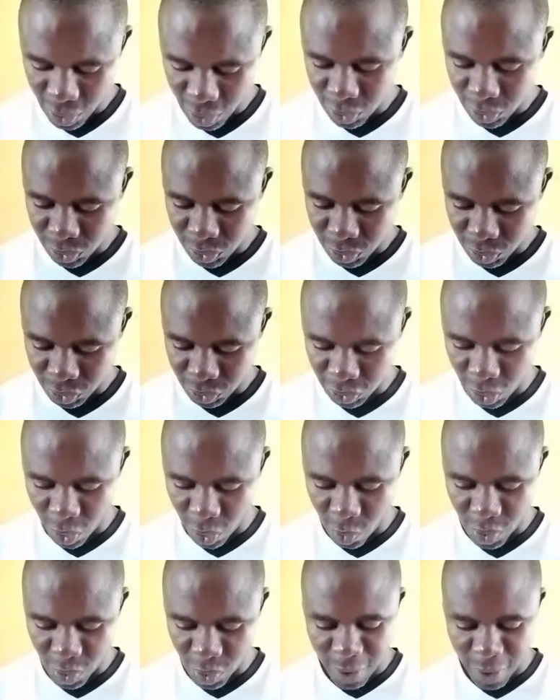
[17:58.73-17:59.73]
So
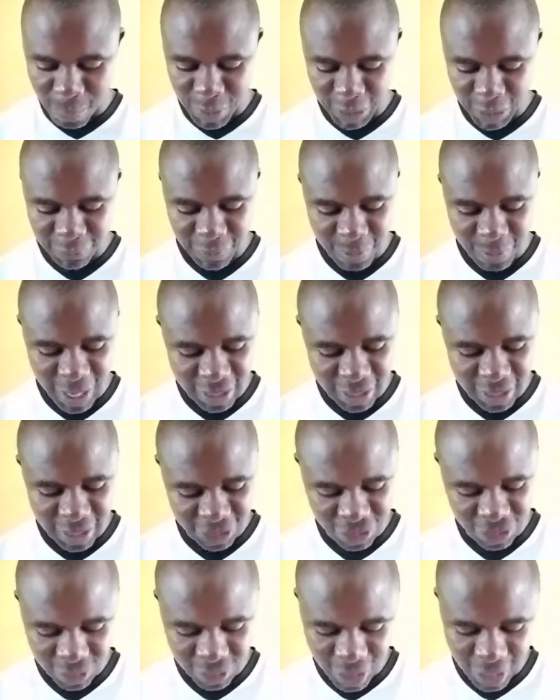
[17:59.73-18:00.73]
William means family.
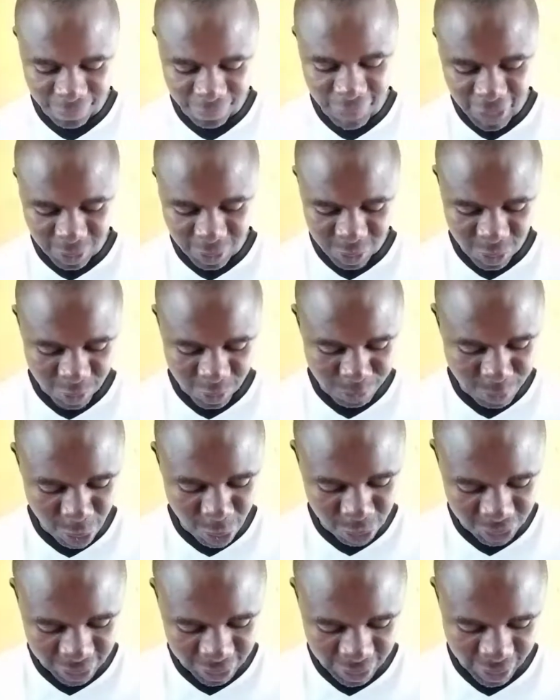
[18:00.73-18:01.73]
MacFlecknoe
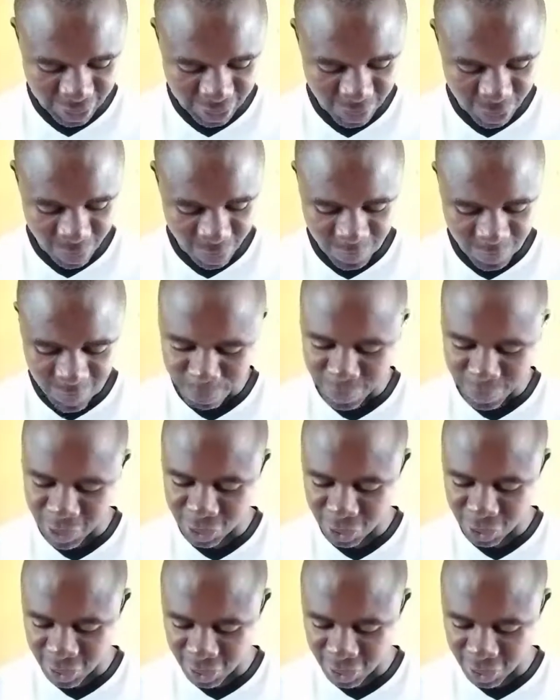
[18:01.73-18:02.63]
boasted of the patronage